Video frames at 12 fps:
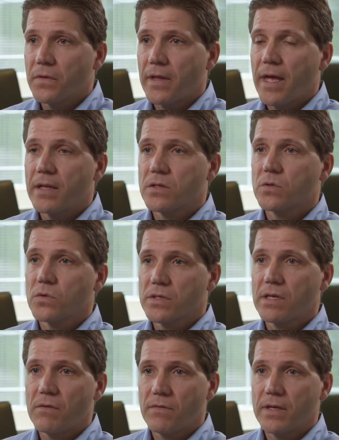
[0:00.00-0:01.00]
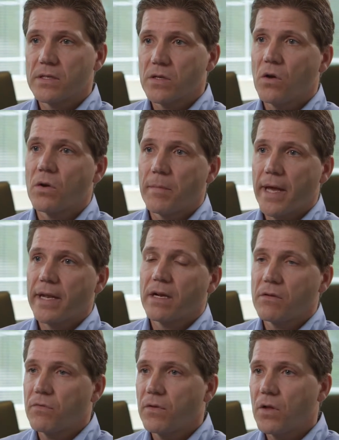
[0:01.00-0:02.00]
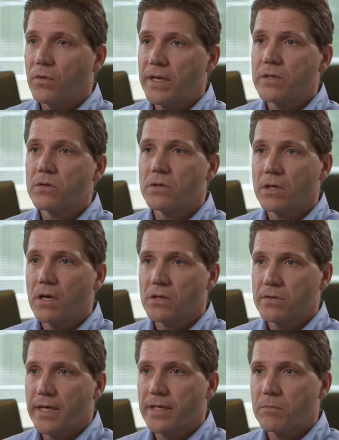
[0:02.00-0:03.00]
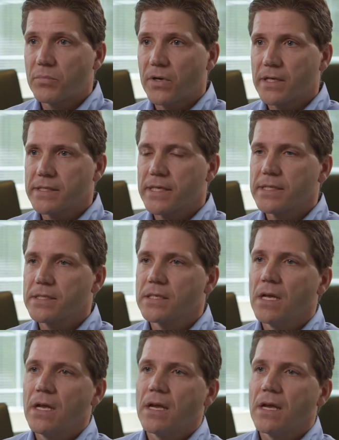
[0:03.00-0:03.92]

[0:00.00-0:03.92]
that sourcing events automatically flow into the contracting process,